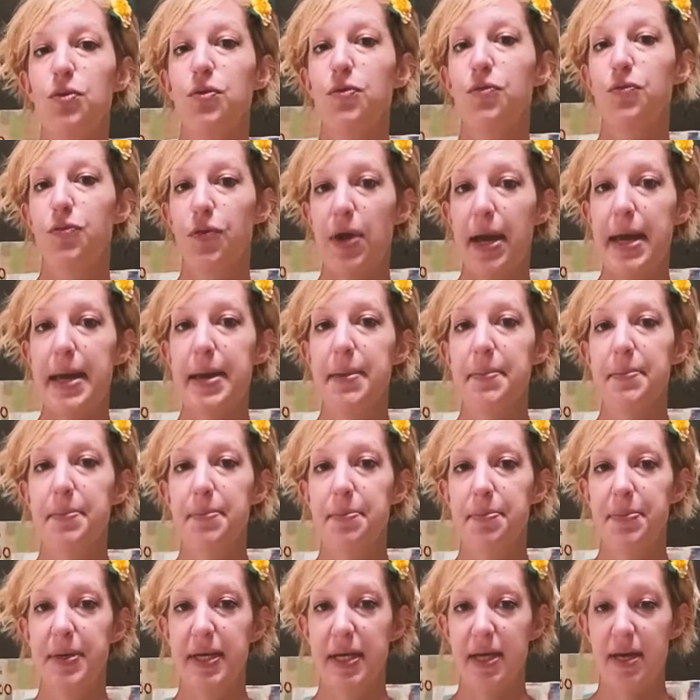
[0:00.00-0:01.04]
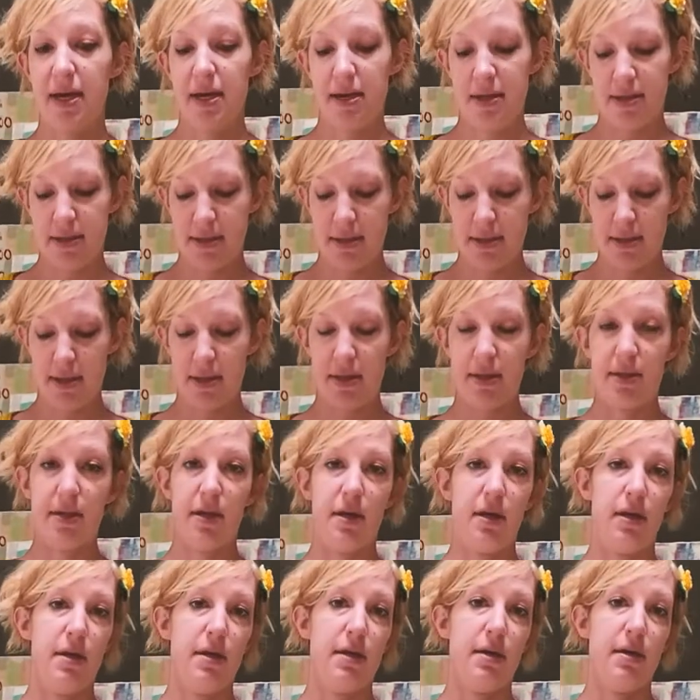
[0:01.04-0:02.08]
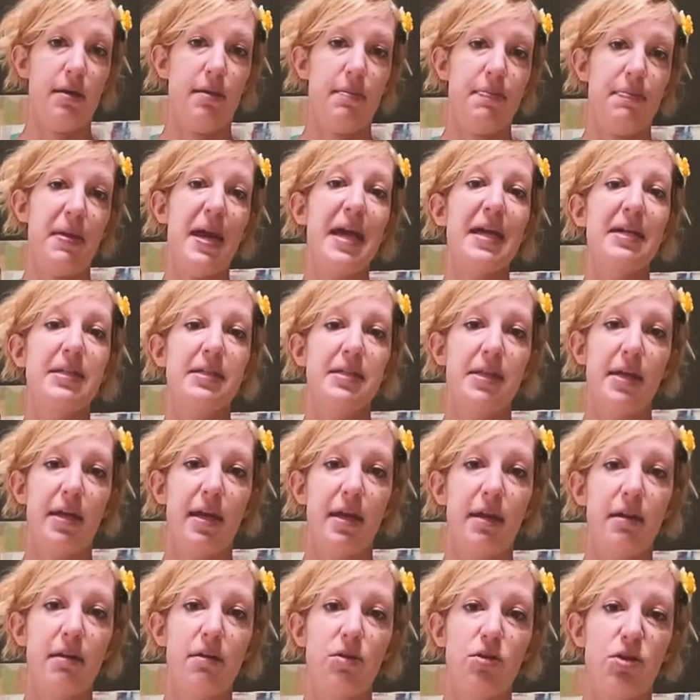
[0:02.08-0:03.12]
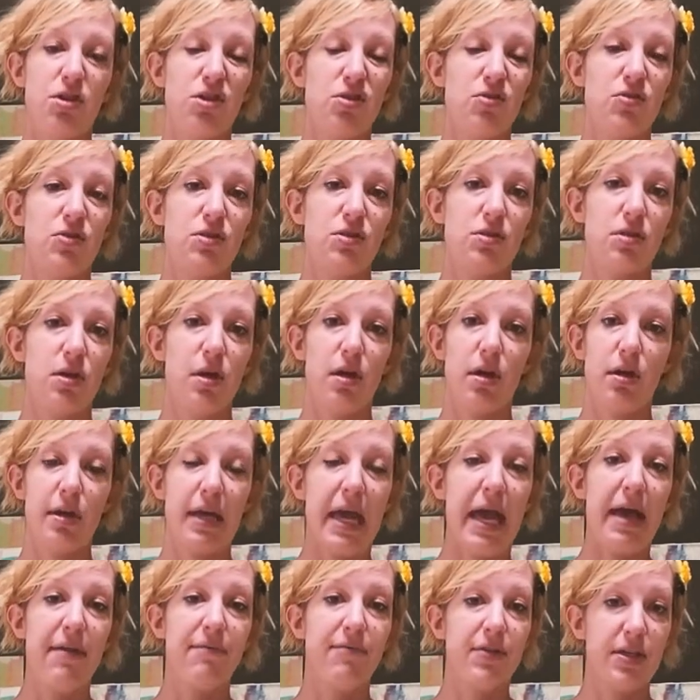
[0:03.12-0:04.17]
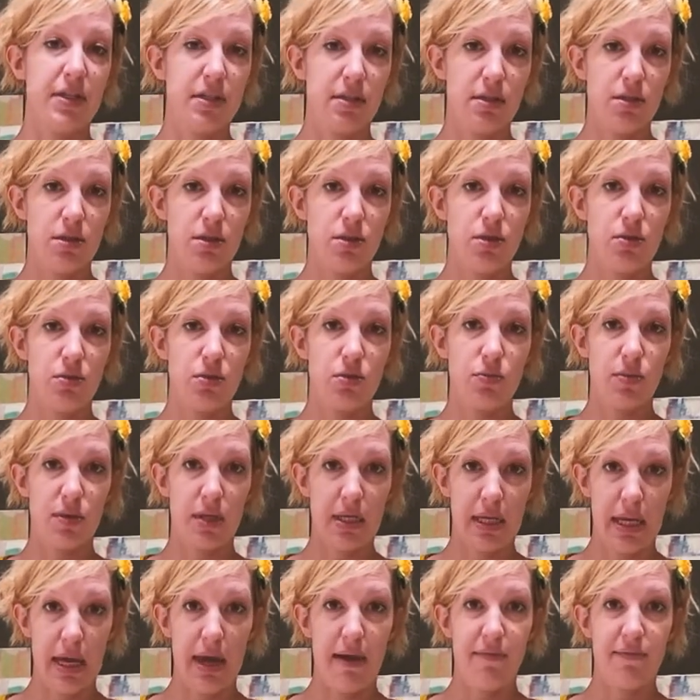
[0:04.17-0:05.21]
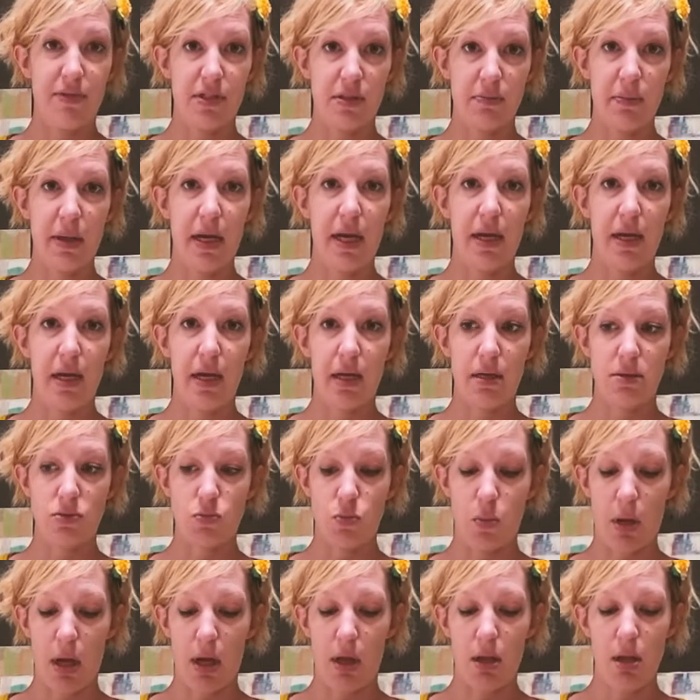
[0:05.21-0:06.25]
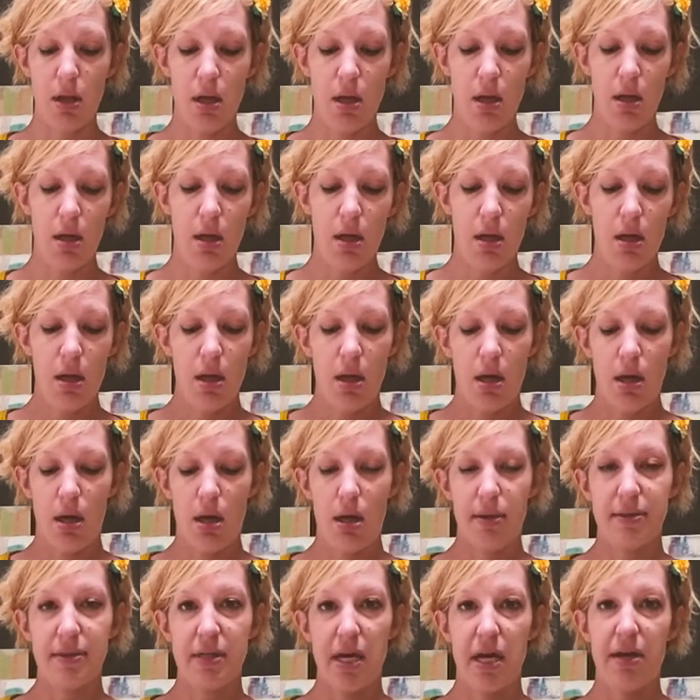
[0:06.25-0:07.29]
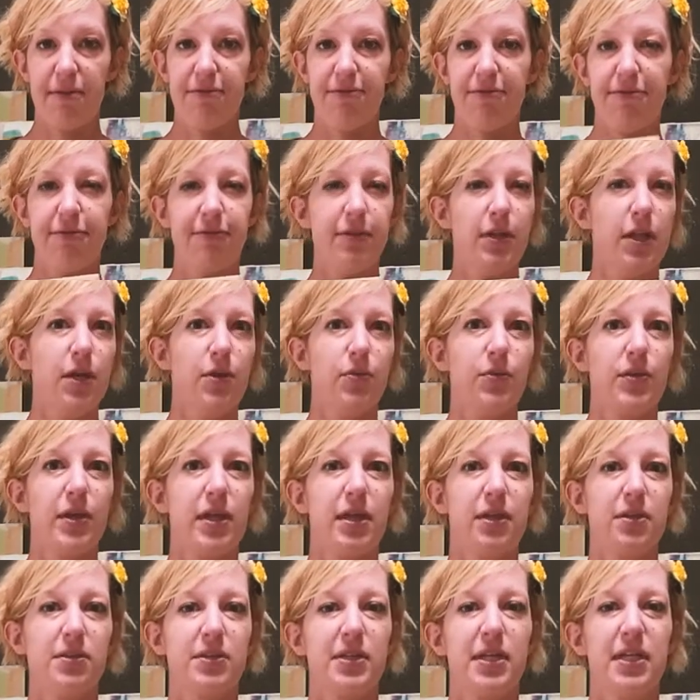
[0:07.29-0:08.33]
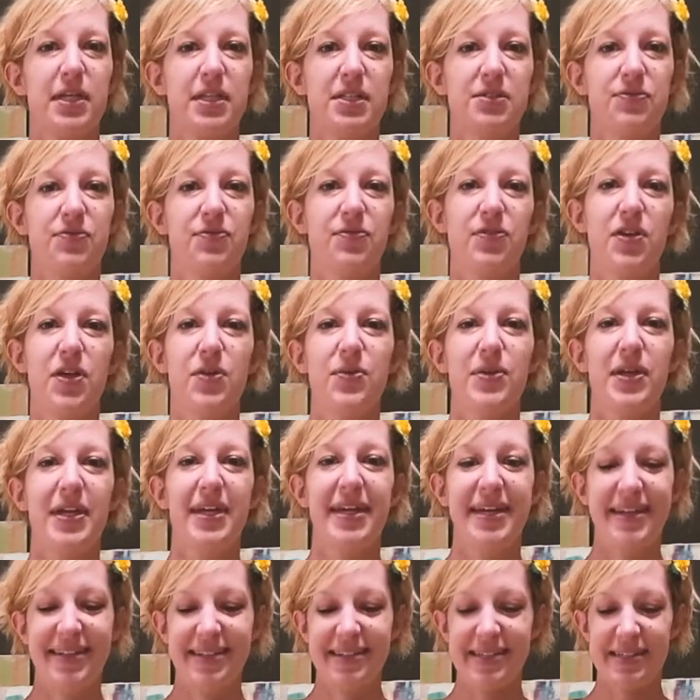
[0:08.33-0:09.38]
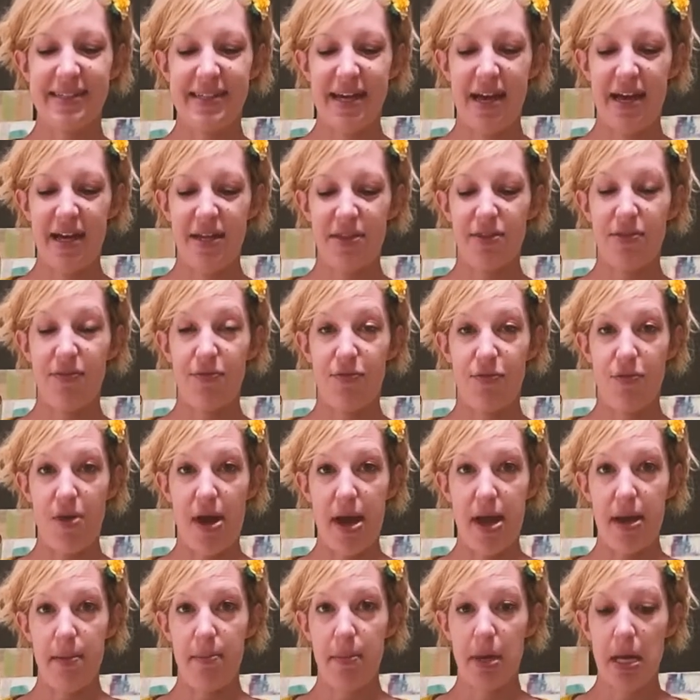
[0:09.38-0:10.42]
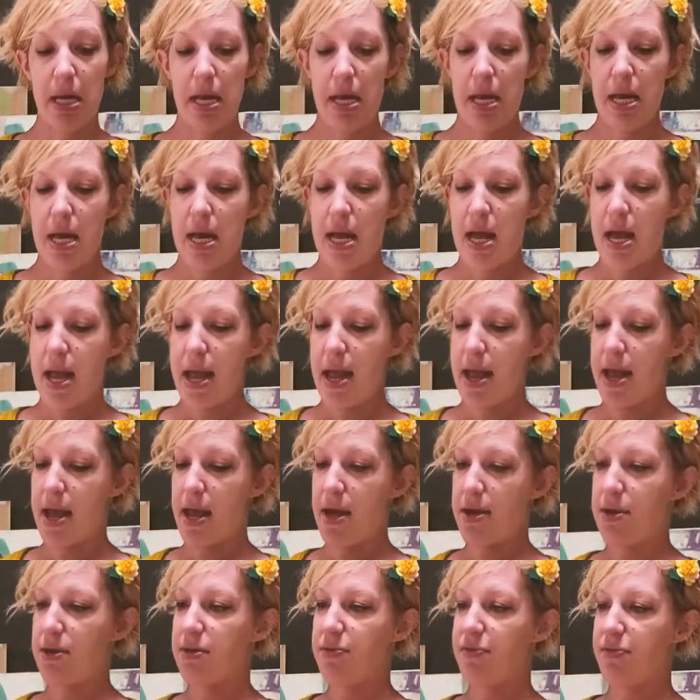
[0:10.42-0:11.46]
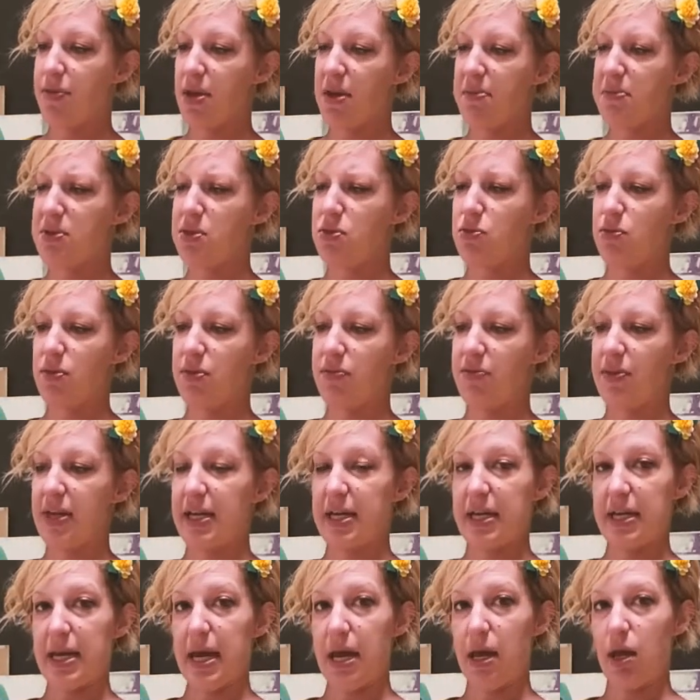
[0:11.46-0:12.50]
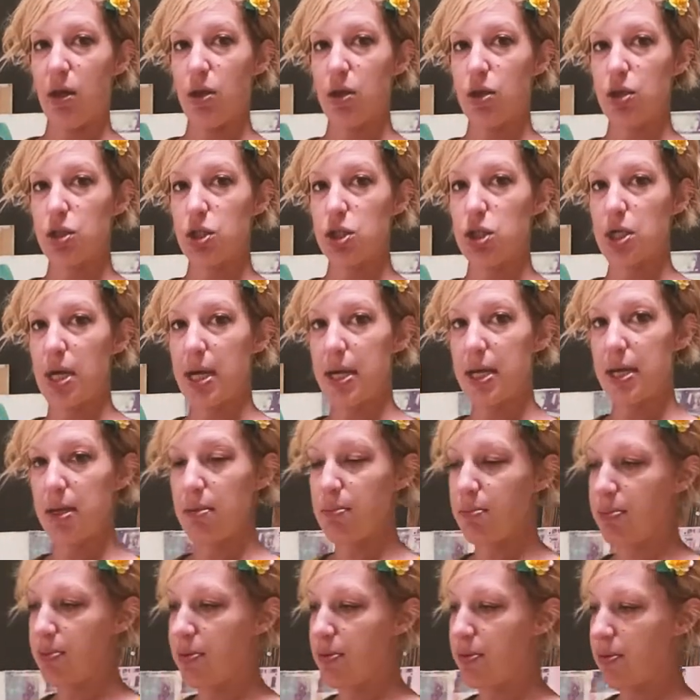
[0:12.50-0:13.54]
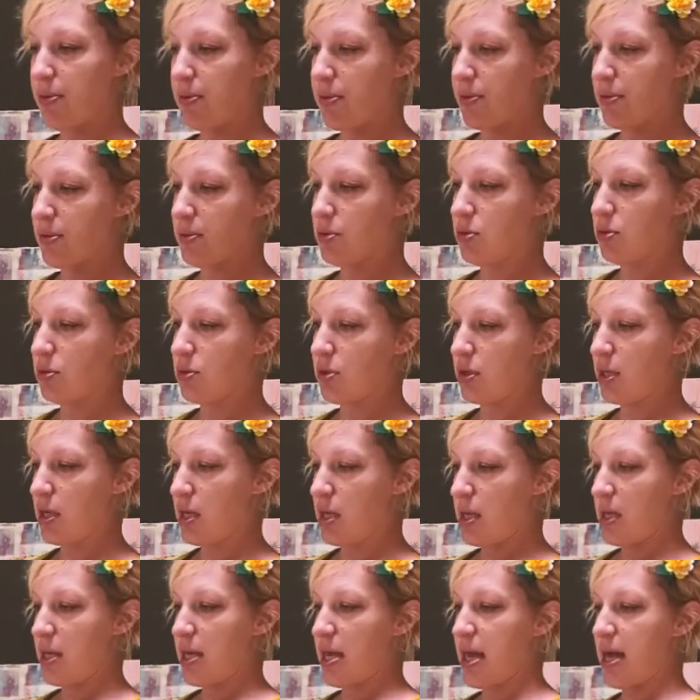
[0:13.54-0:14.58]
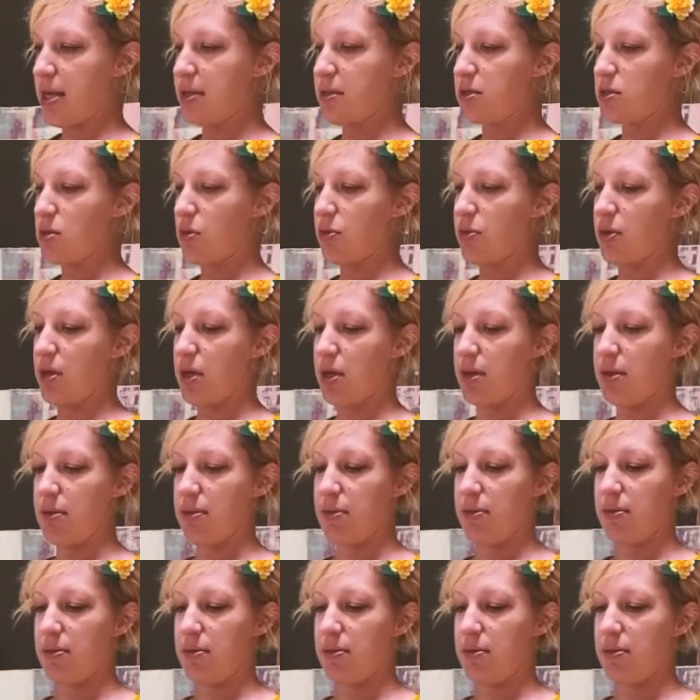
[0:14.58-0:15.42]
frame because the painting, you can use canvas, you can do this with a canvas painting as well. It's kind of floating, looks like it's floating inside the frame. And the frame is sort of like an L shape, and so the